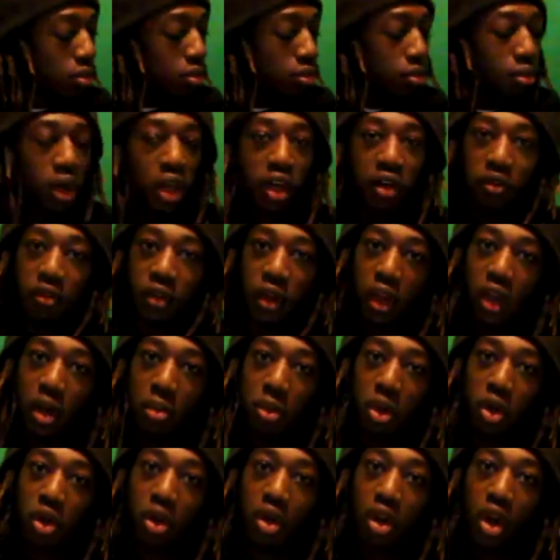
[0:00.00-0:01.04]
Matter of fact, I'm
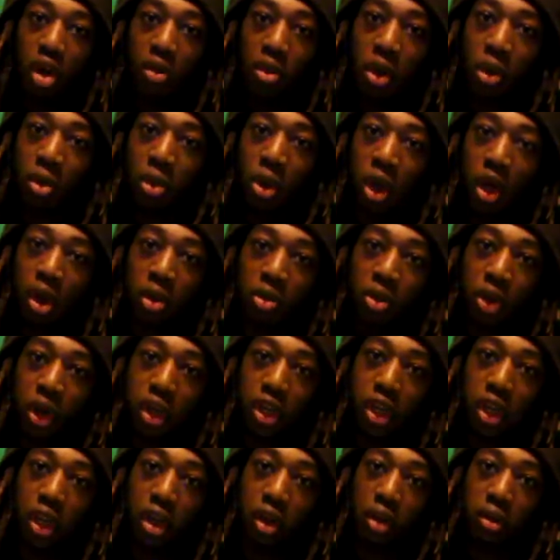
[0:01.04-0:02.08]
gonna call my mom
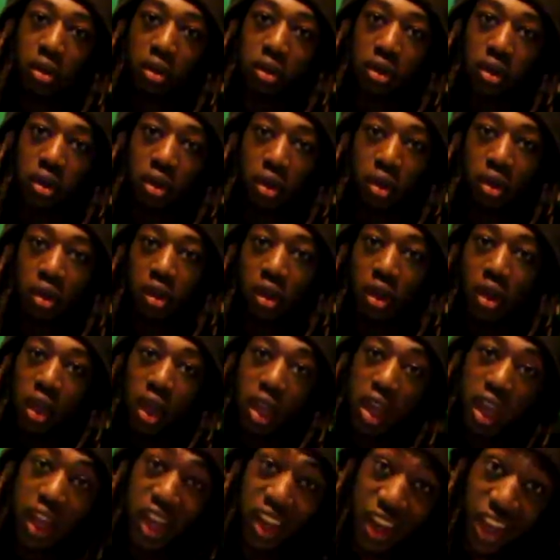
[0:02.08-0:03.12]
right now
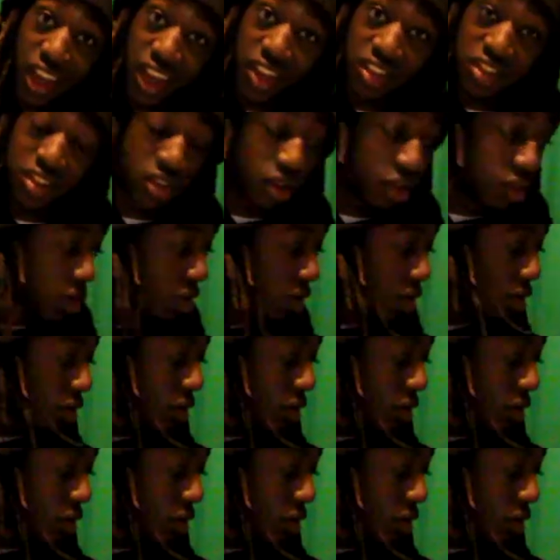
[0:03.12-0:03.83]
and ask her.